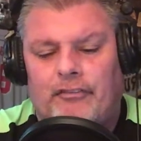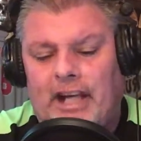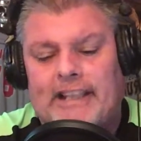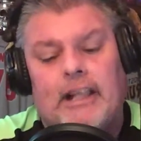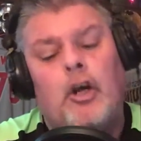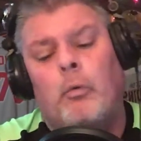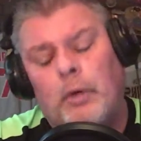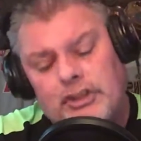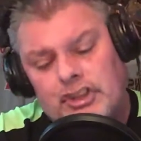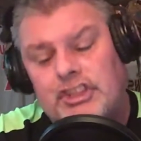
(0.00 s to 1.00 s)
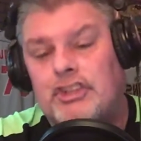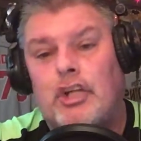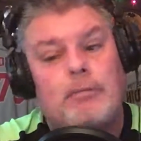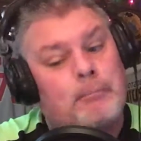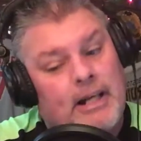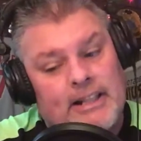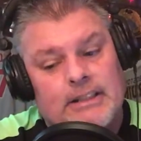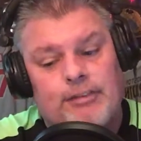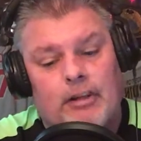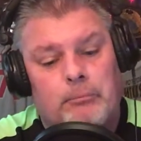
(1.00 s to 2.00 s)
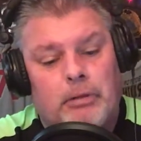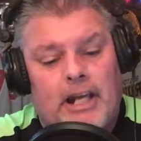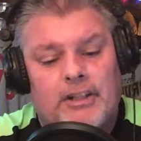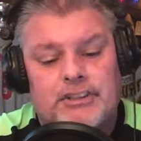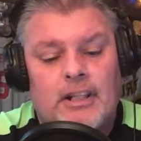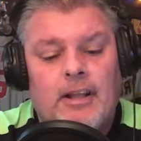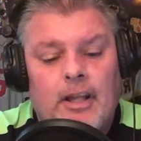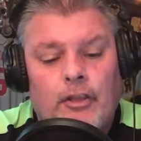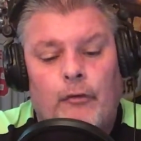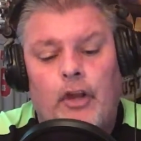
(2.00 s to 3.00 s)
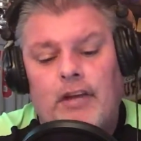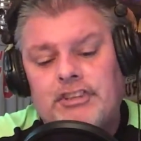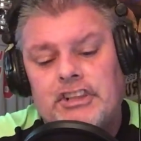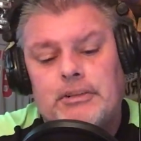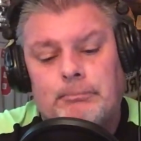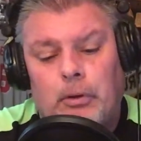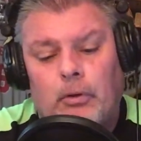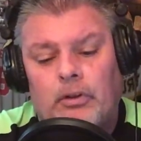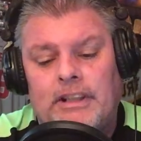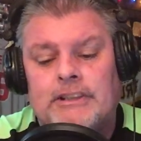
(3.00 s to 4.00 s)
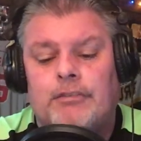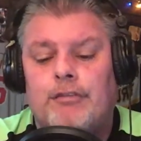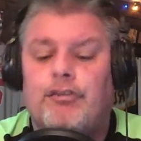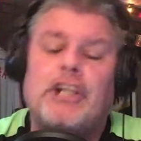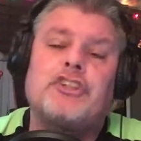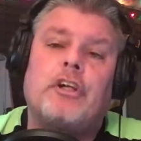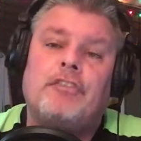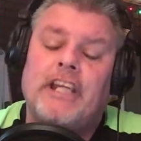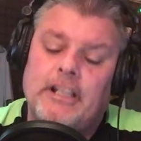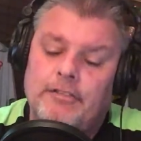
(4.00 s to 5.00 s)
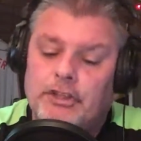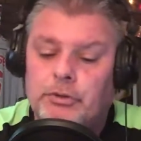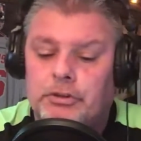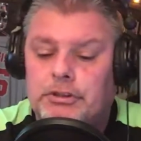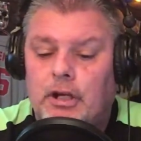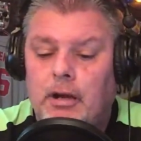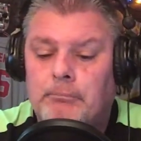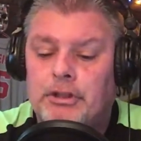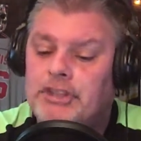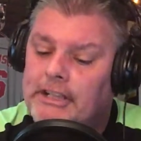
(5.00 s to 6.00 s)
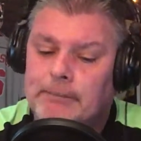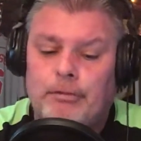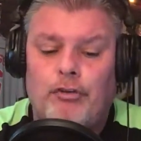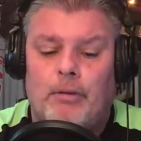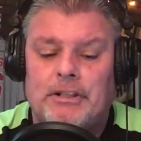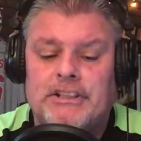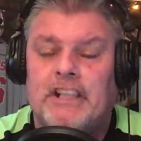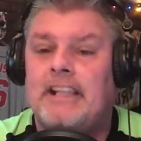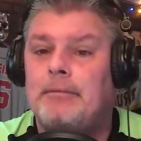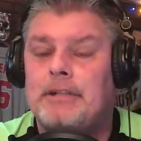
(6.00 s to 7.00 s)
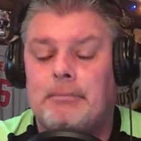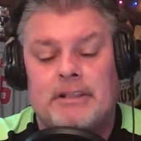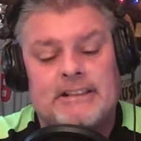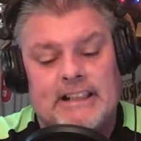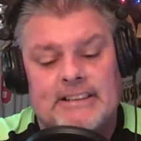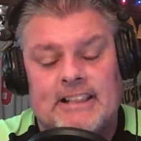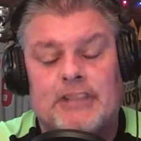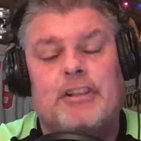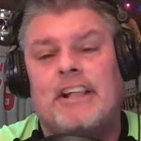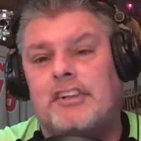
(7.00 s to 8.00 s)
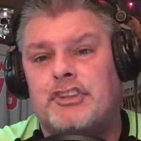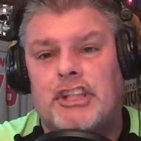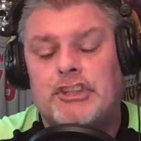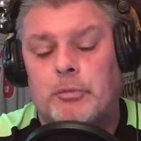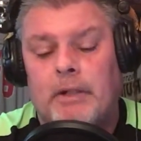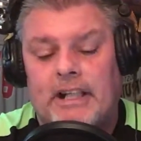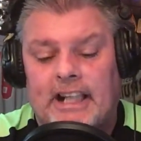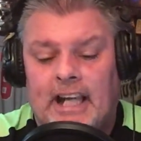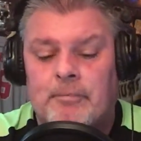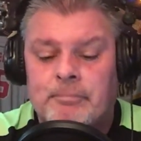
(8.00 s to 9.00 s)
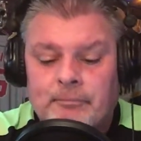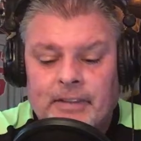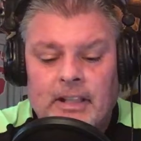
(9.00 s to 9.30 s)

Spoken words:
The ranking, which is determined by his fellow players through an offseason poll, is a reflection of the individual's projected performance in the upcoming season. That's right, he has a chance to win it again.